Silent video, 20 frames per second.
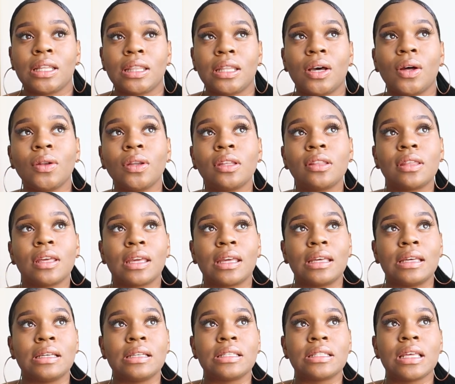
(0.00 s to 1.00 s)
The only thing
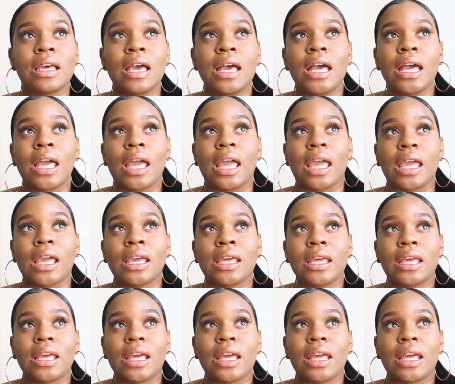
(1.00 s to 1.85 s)
is, it